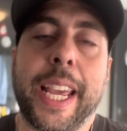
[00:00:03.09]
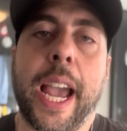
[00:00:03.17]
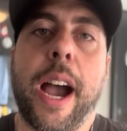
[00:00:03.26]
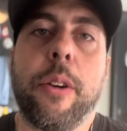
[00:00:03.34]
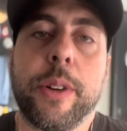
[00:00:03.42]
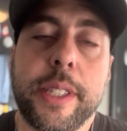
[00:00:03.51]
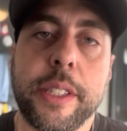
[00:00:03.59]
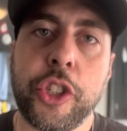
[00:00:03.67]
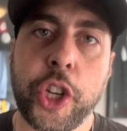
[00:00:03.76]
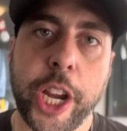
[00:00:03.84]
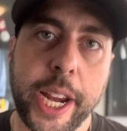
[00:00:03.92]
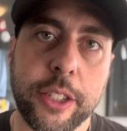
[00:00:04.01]
How does this
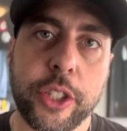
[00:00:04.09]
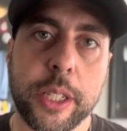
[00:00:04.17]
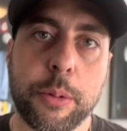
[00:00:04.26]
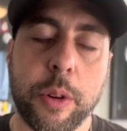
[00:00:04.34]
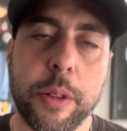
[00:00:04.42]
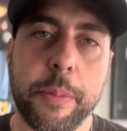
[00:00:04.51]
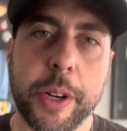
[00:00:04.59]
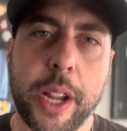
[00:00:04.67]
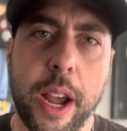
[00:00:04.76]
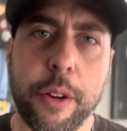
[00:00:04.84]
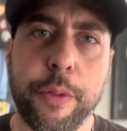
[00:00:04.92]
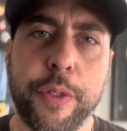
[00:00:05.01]
change things for the
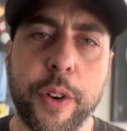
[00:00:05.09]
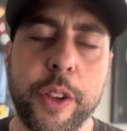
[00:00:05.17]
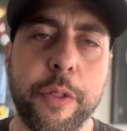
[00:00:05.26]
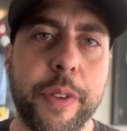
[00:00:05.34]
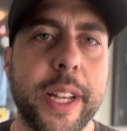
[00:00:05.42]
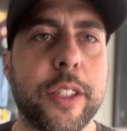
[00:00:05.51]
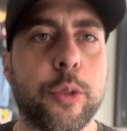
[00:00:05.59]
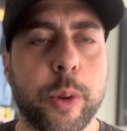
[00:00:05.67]
mercato for Juventus?